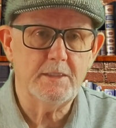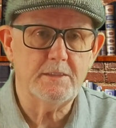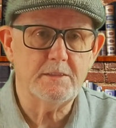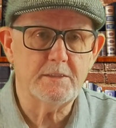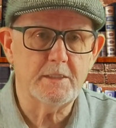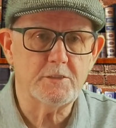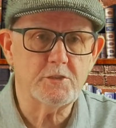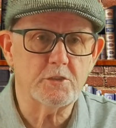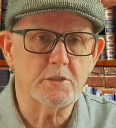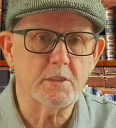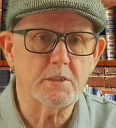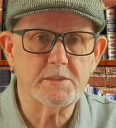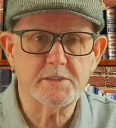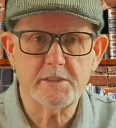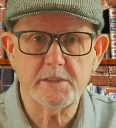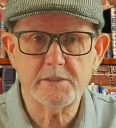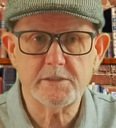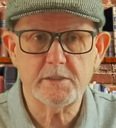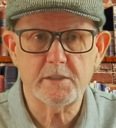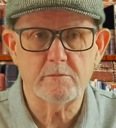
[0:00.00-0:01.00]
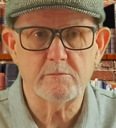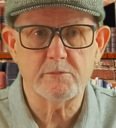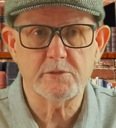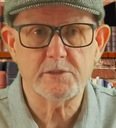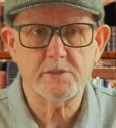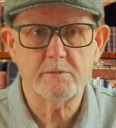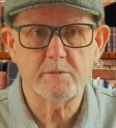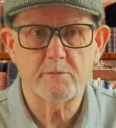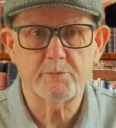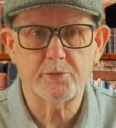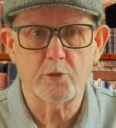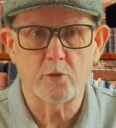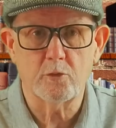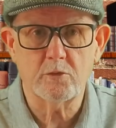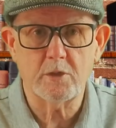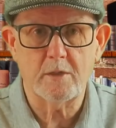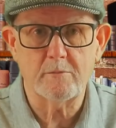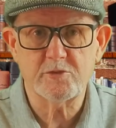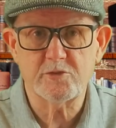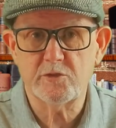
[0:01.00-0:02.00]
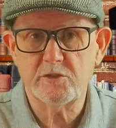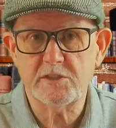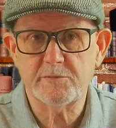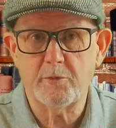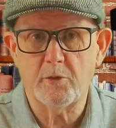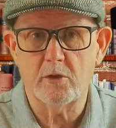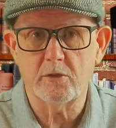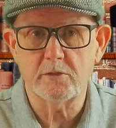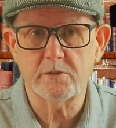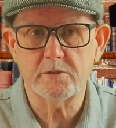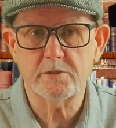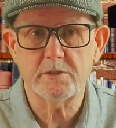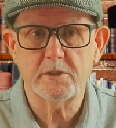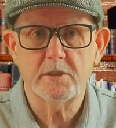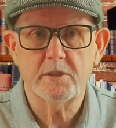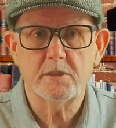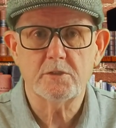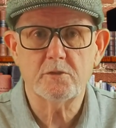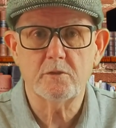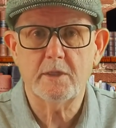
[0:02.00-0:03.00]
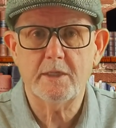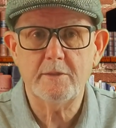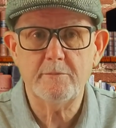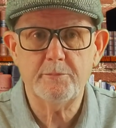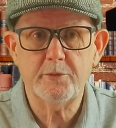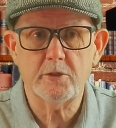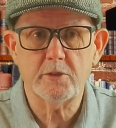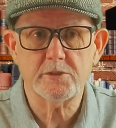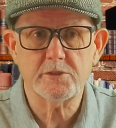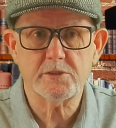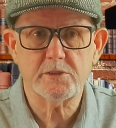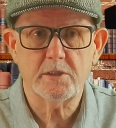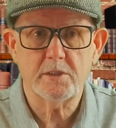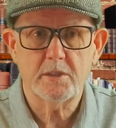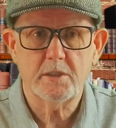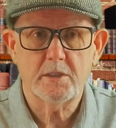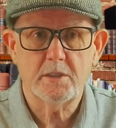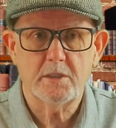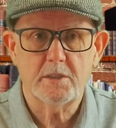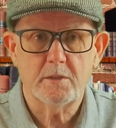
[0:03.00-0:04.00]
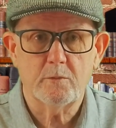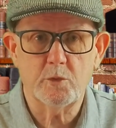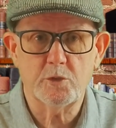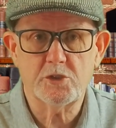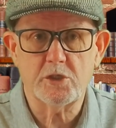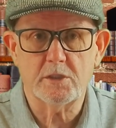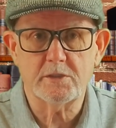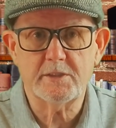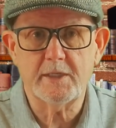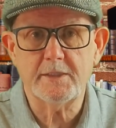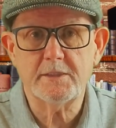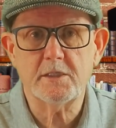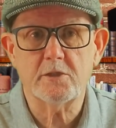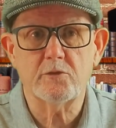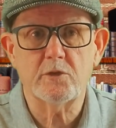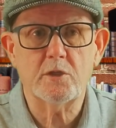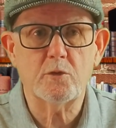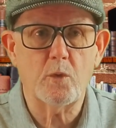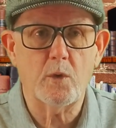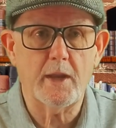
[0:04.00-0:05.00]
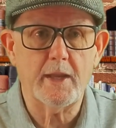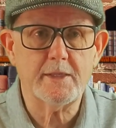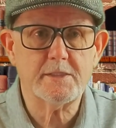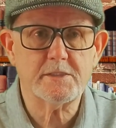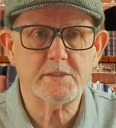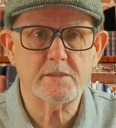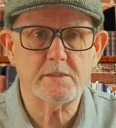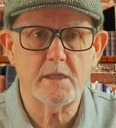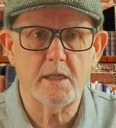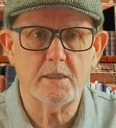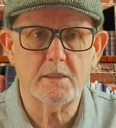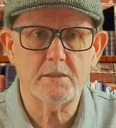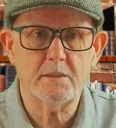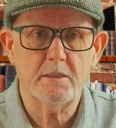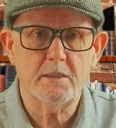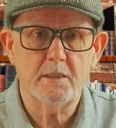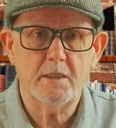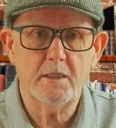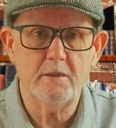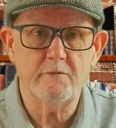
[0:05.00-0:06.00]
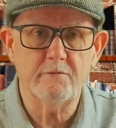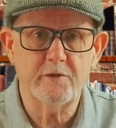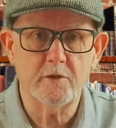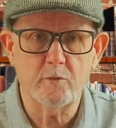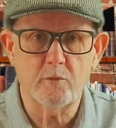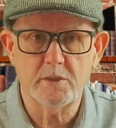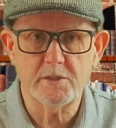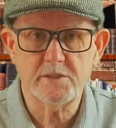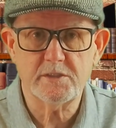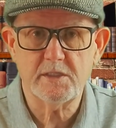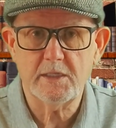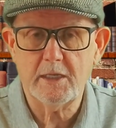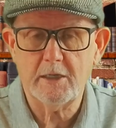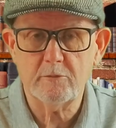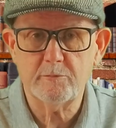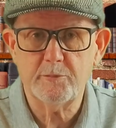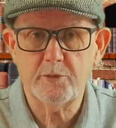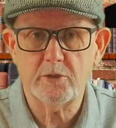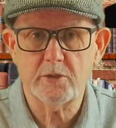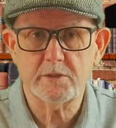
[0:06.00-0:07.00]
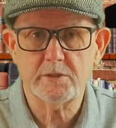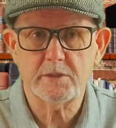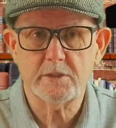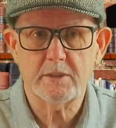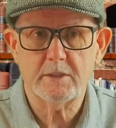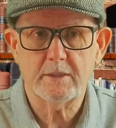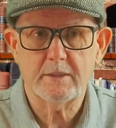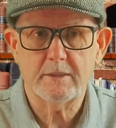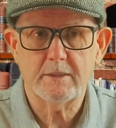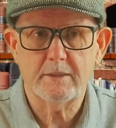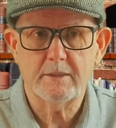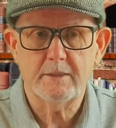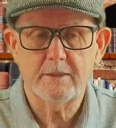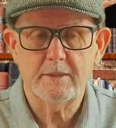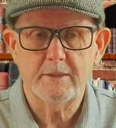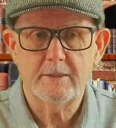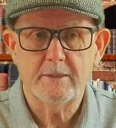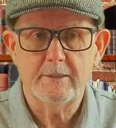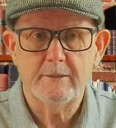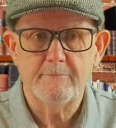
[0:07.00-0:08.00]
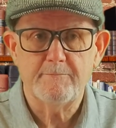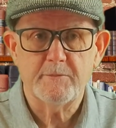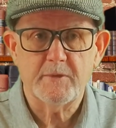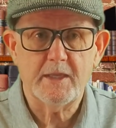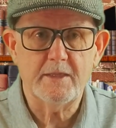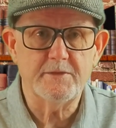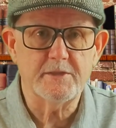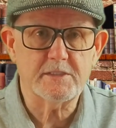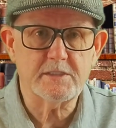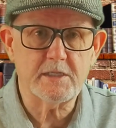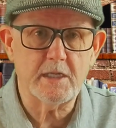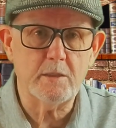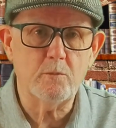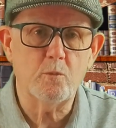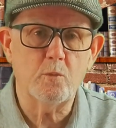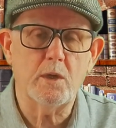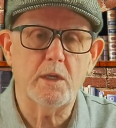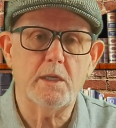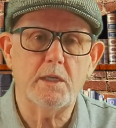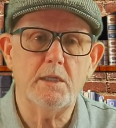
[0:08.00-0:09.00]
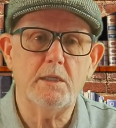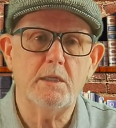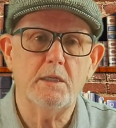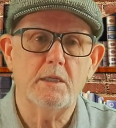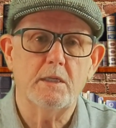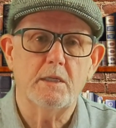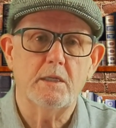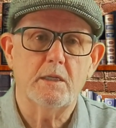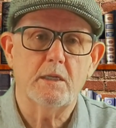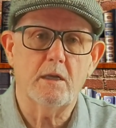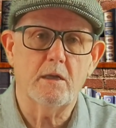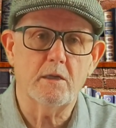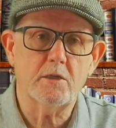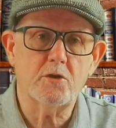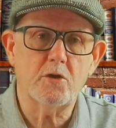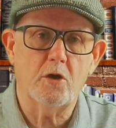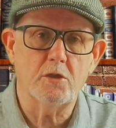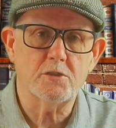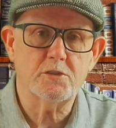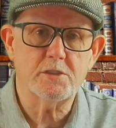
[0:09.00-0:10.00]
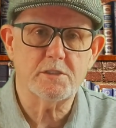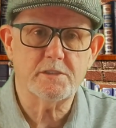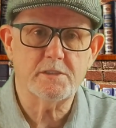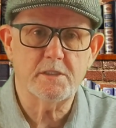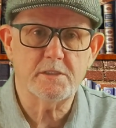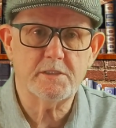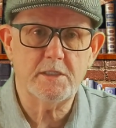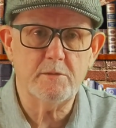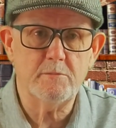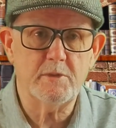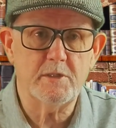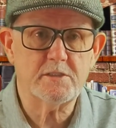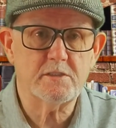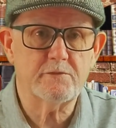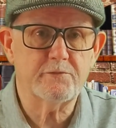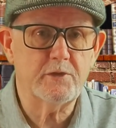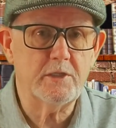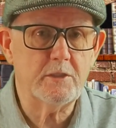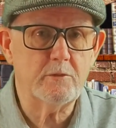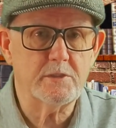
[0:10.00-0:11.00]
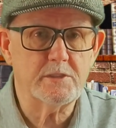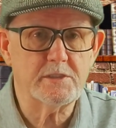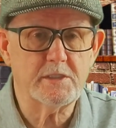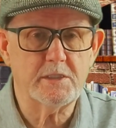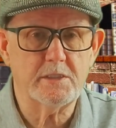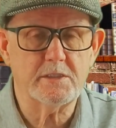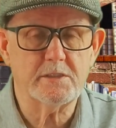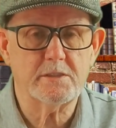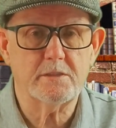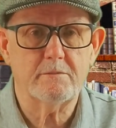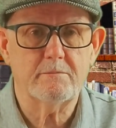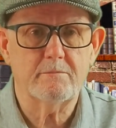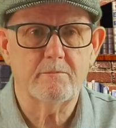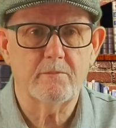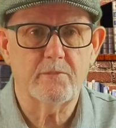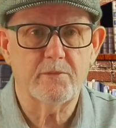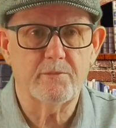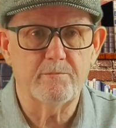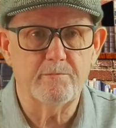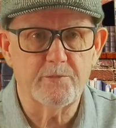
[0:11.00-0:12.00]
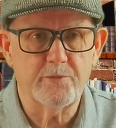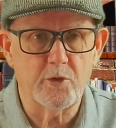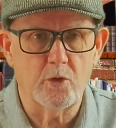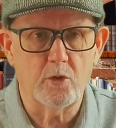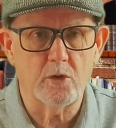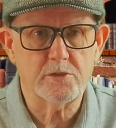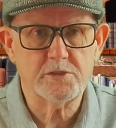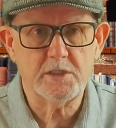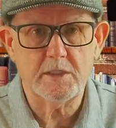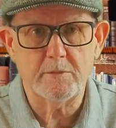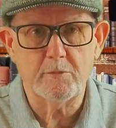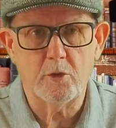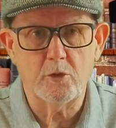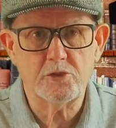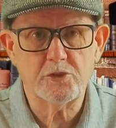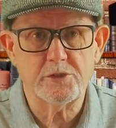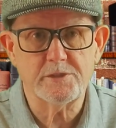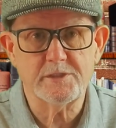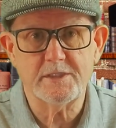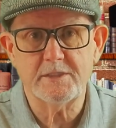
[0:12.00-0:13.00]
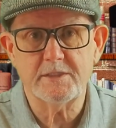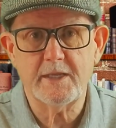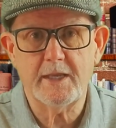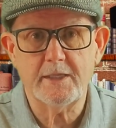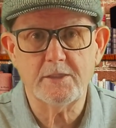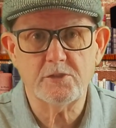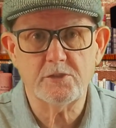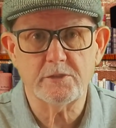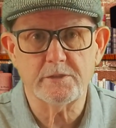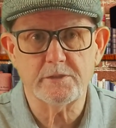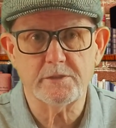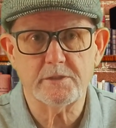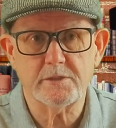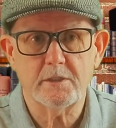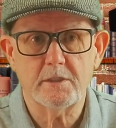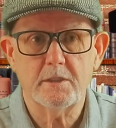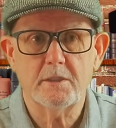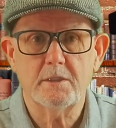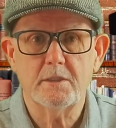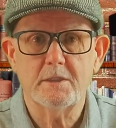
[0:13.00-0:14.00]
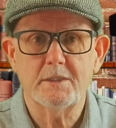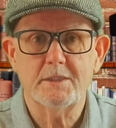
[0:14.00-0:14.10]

In digital systems, programs respond to inputs, which are data requests that influence the output. In the same way, our consciousness emits frequencies, thoughts, emotions, intentions,